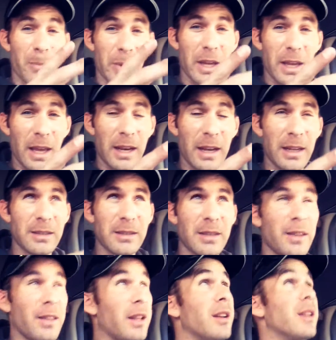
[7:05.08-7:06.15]
how big it
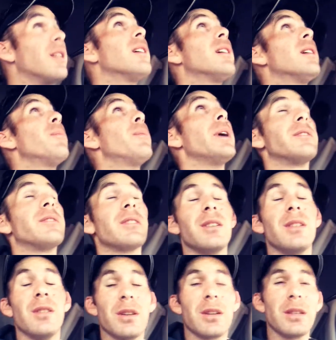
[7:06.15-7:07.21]
is, and then
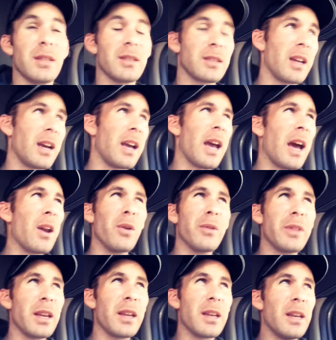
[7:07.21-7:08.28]
basically look in the sky. I
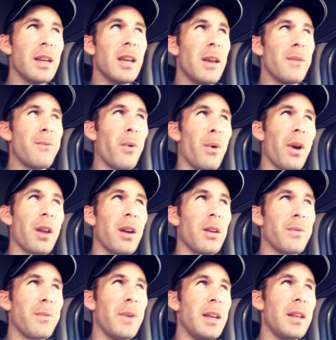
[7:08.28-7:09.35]
don't think
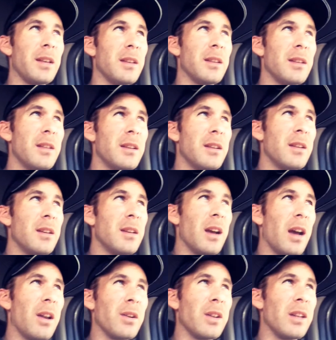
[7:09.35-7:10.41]
400 feet,
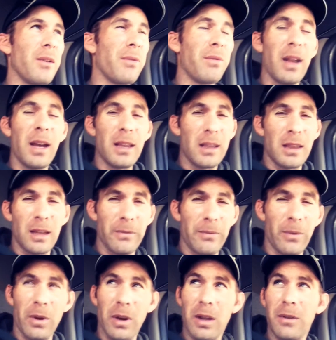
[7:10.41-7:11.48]
I don't need to fly that thing
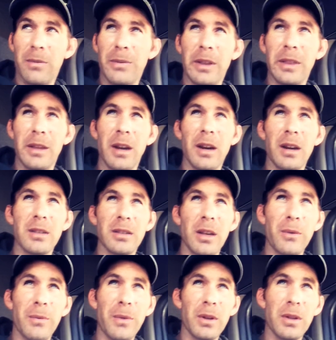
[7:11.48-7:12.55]
400 feet in the air, because
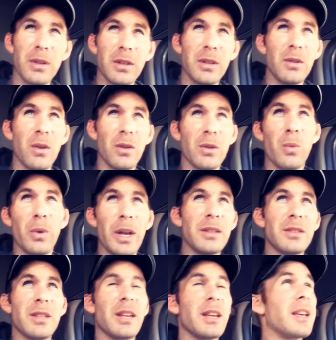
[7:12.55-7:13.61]
I'd feel, the
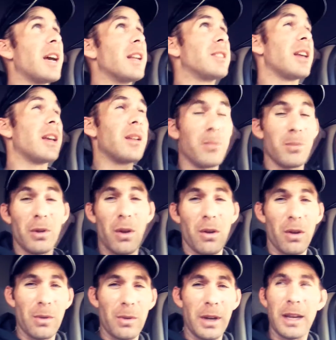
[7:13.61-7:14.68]
wind's gonna catch that and
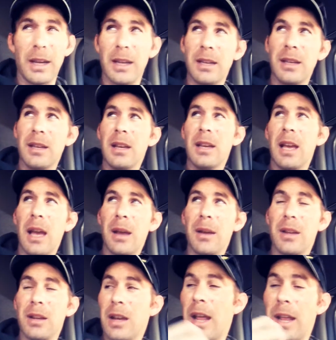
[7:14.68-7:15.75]
blow it away.
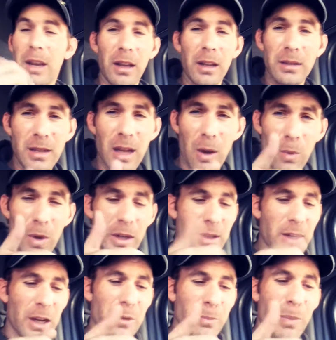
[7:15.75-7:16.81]
I just got
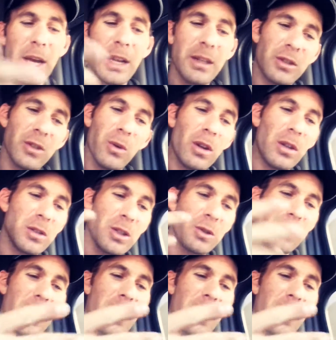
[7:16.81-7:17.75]
one touch button, so it'll